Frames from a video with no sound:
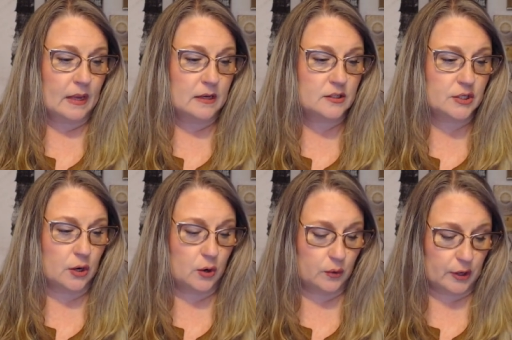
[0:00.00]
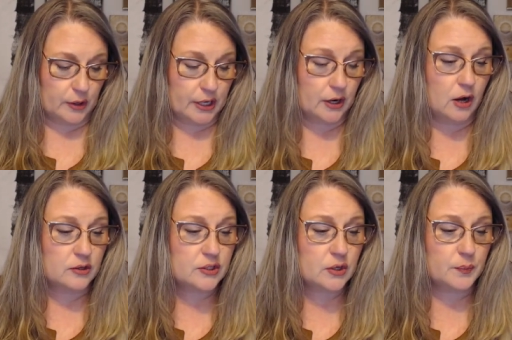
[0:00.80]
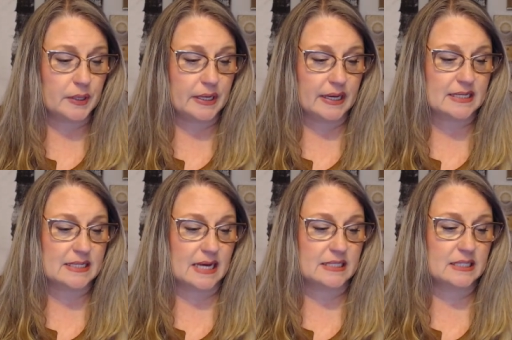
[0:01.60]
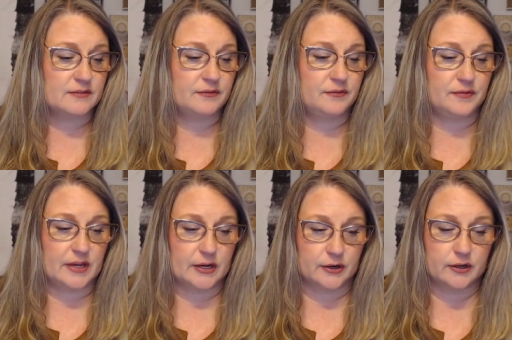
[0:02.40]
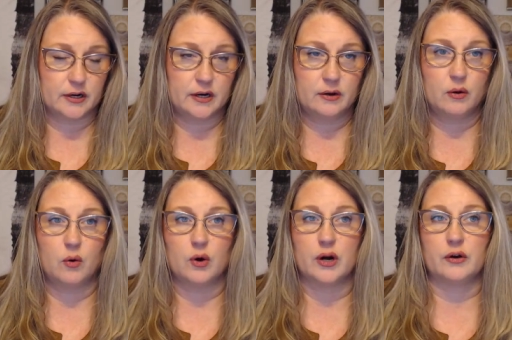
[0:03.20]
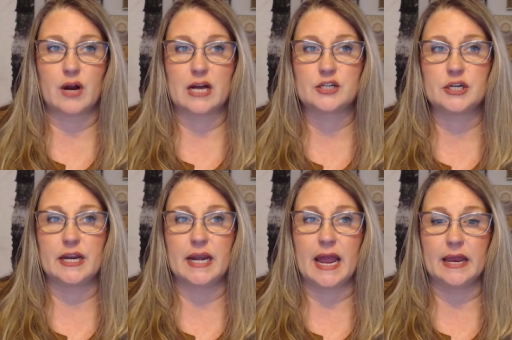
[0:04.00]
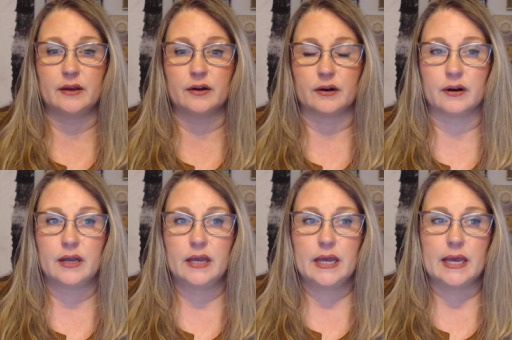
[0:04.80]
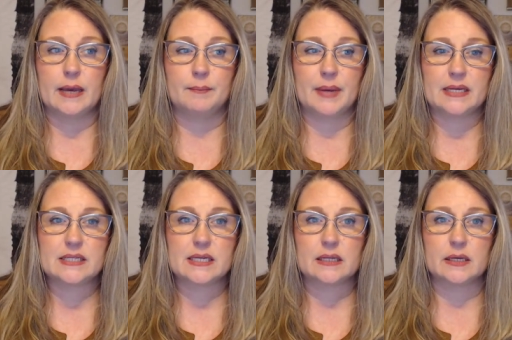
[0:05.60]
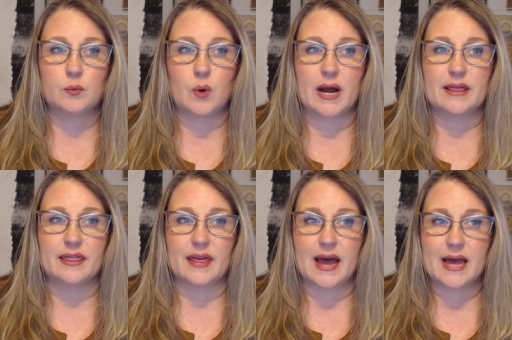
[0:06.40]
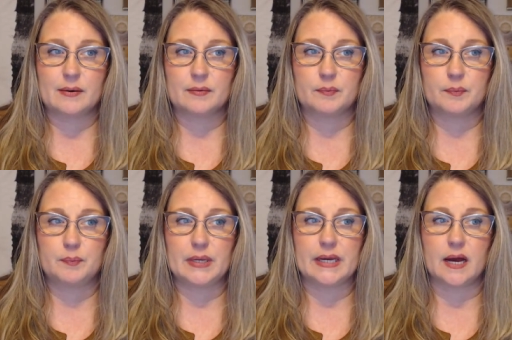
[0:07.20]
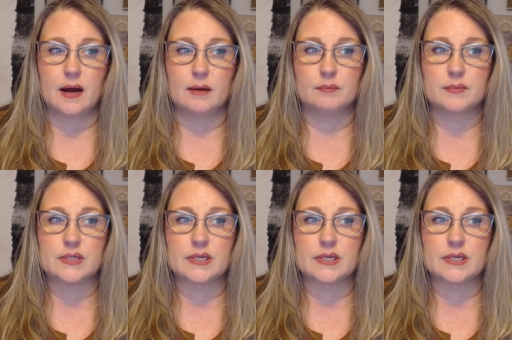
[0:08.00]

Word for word: So there can also be excessive fear or aggression and anger. And basically why that becomes